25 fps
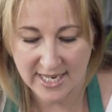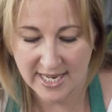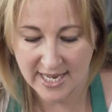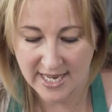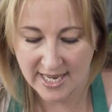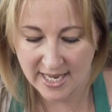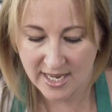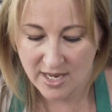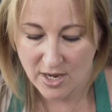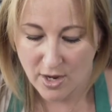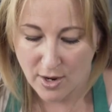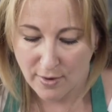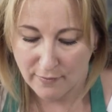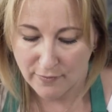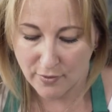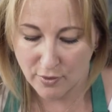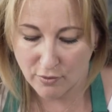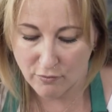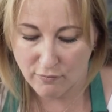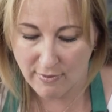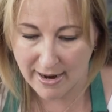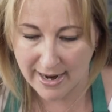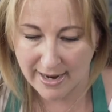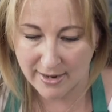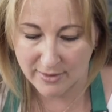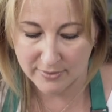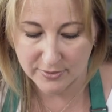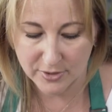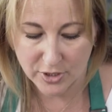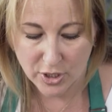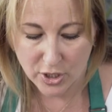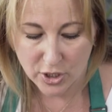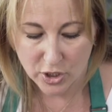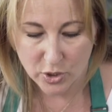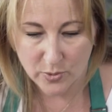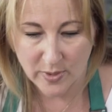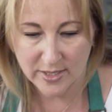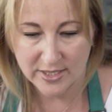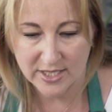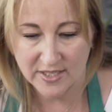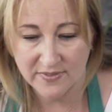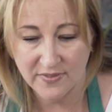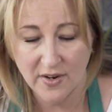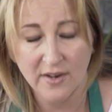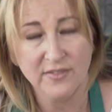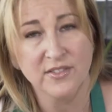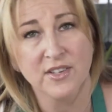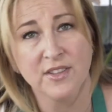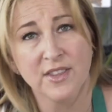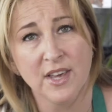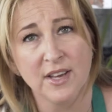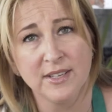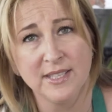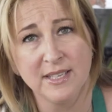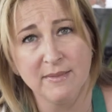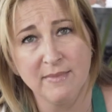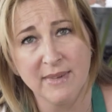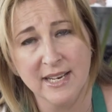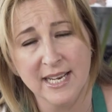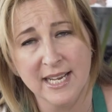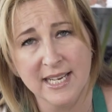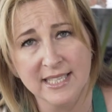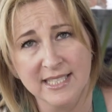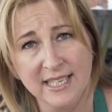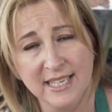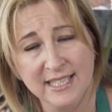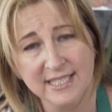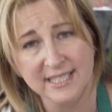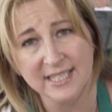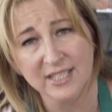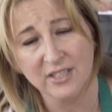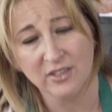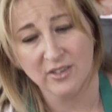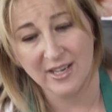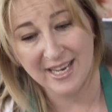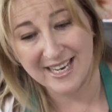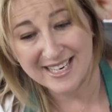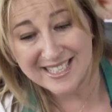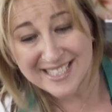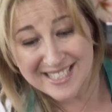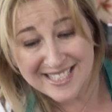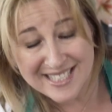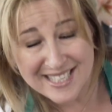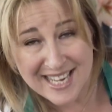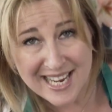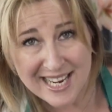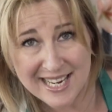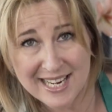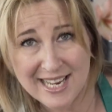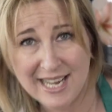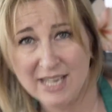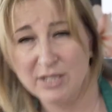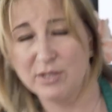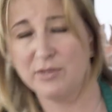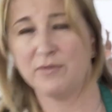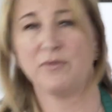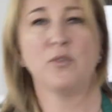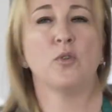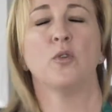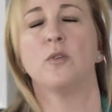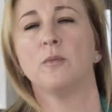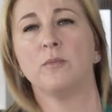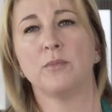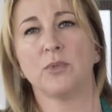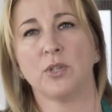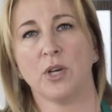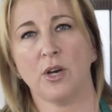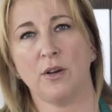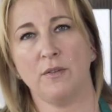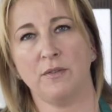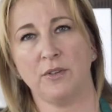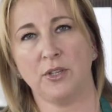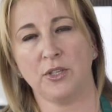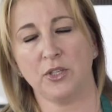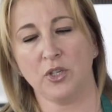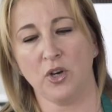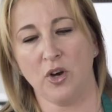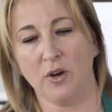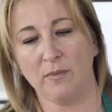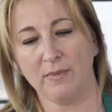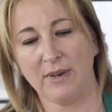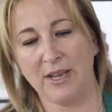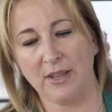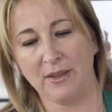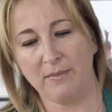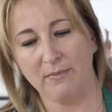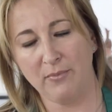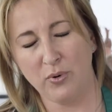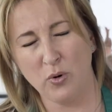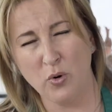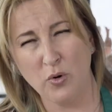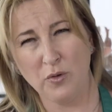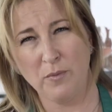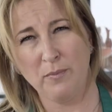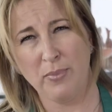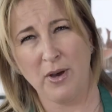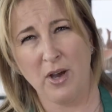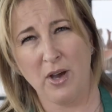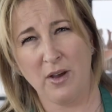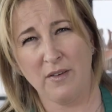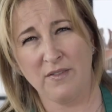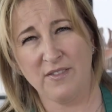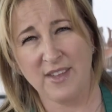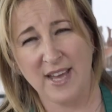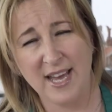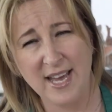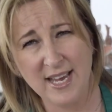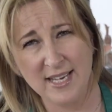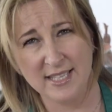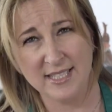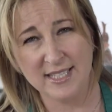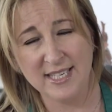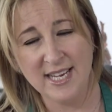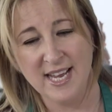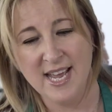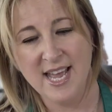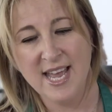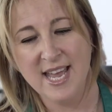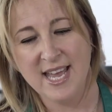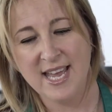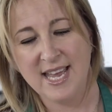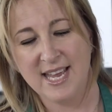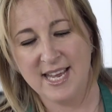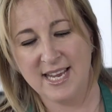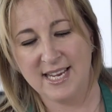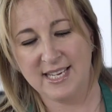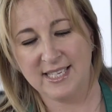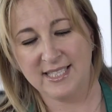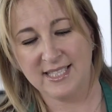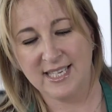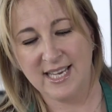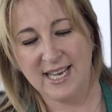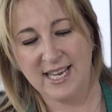here for around 25 to 30 minutes until a skin has formed over the top. Now the important part of that is